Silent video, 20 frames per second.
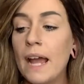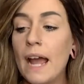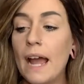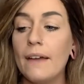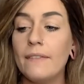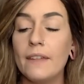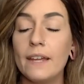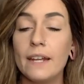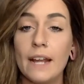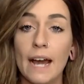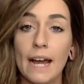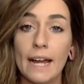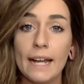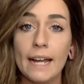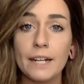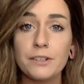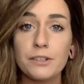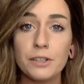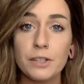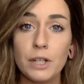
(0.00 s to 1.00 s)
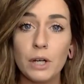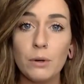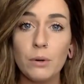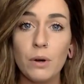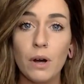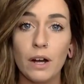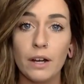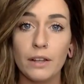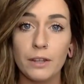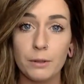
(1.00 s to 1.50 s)
and then I actually go
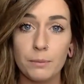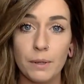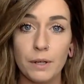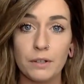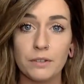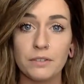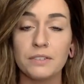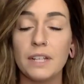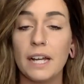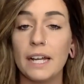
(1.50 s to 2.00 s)
on their post.